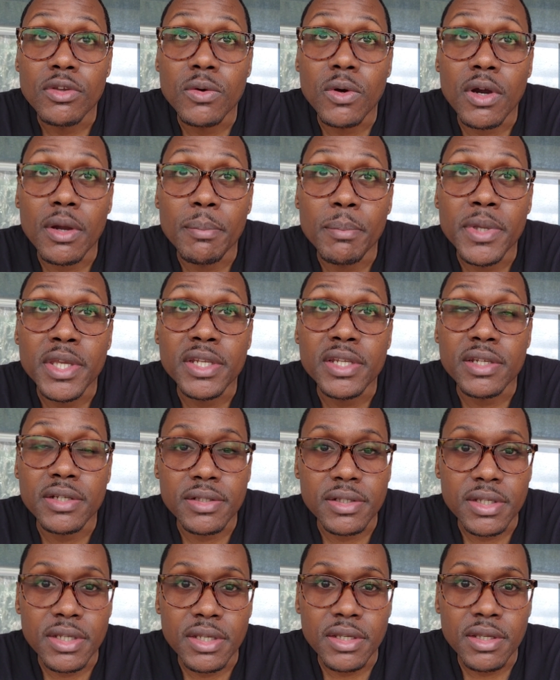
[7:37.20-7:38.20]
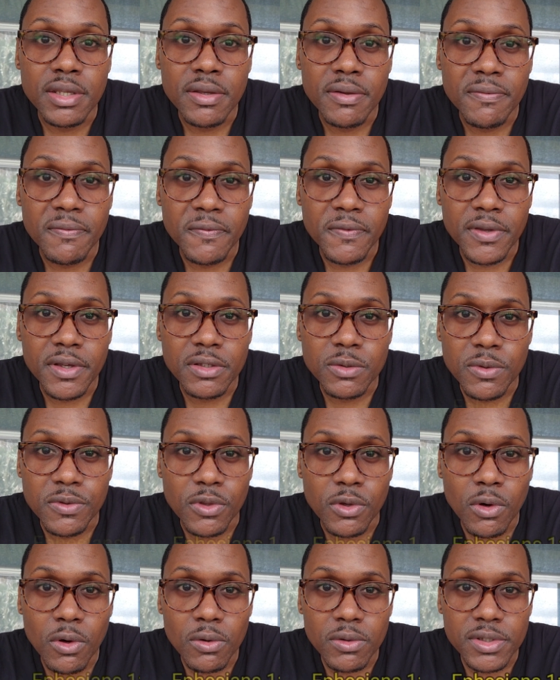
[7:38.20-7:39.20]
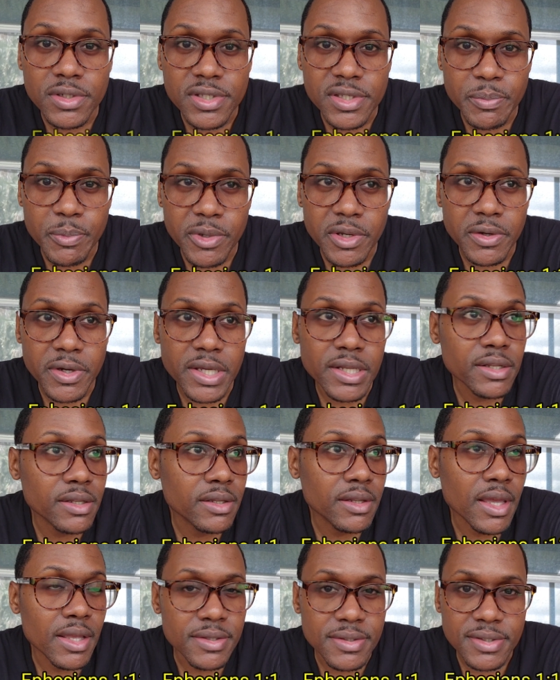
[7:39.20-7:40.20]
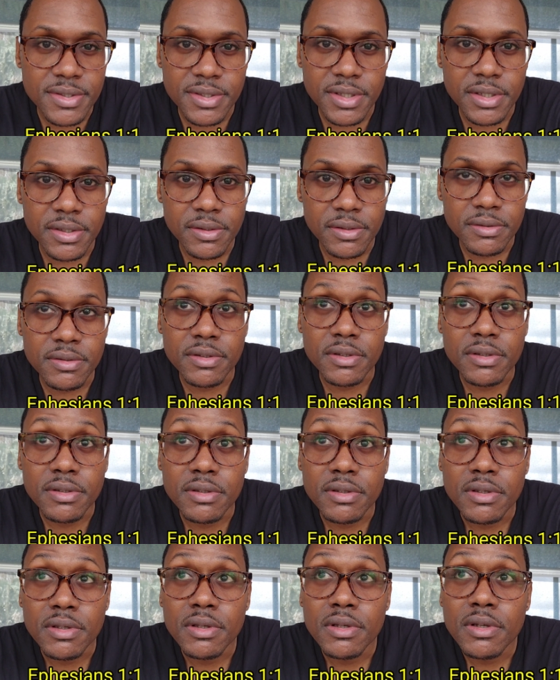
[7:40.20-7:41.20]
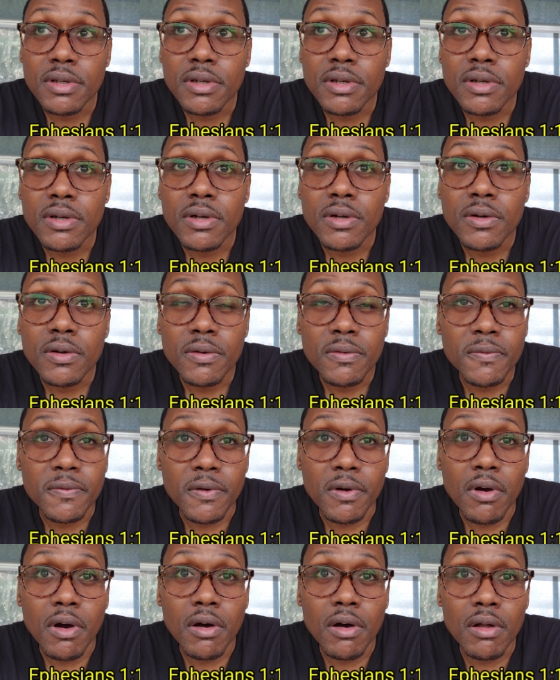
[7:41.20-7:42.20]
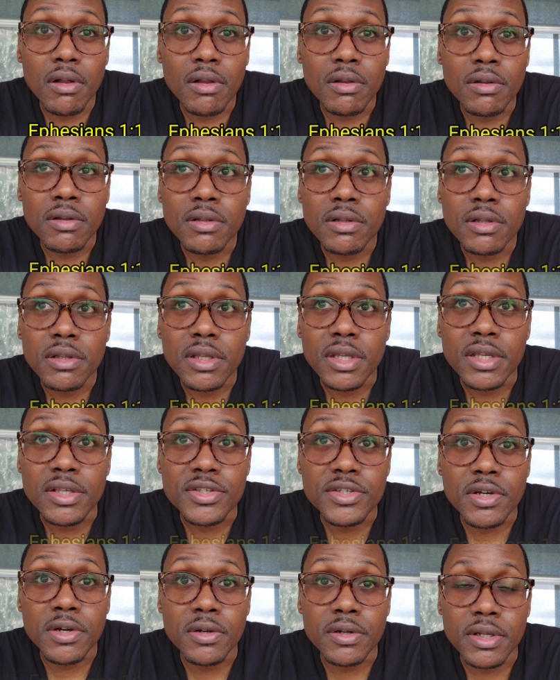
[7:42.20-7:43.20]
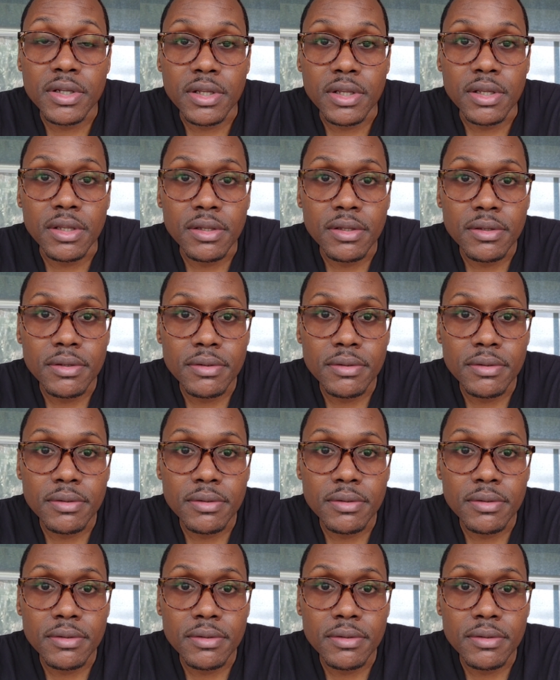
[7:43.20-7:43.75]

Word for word: you are immediately filled with the Holy Spirit and sealed for all eternity.